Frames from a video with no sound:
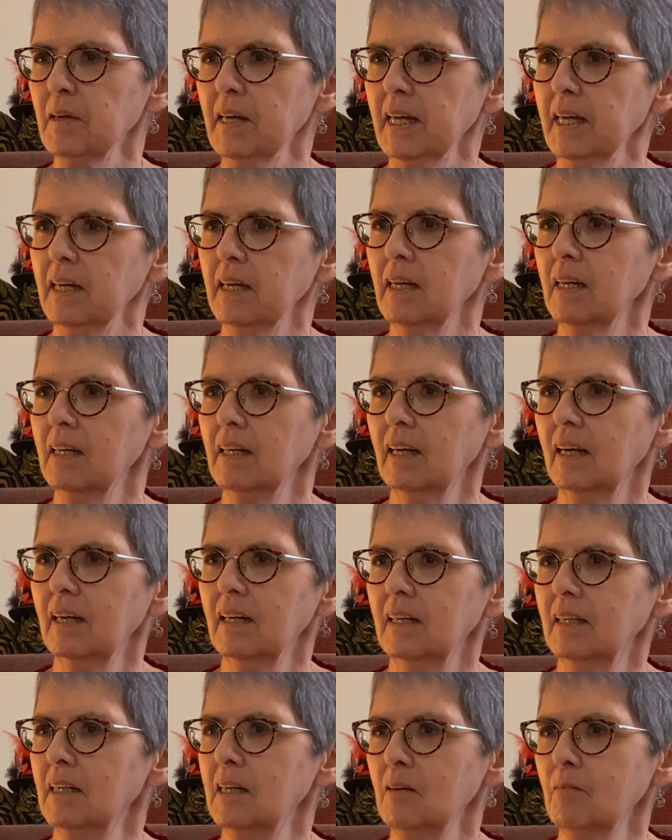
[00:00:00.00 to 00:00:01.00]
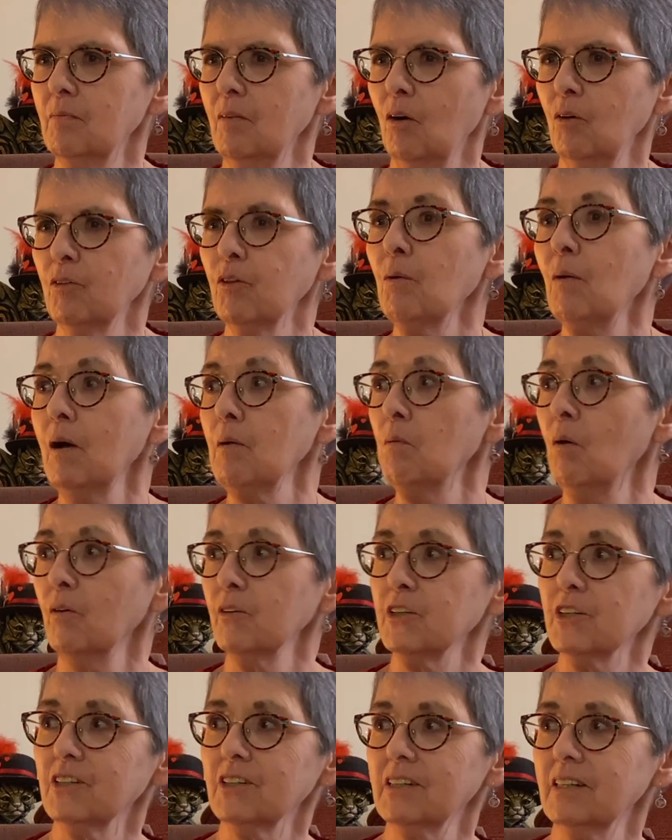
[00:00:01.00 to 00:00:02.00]
me, although I
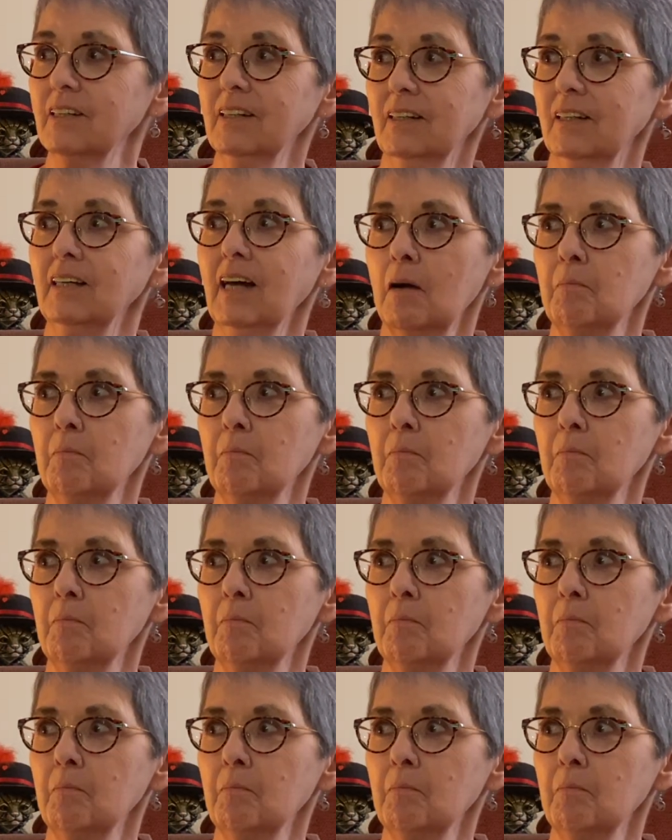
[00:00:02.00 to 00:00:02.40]
watched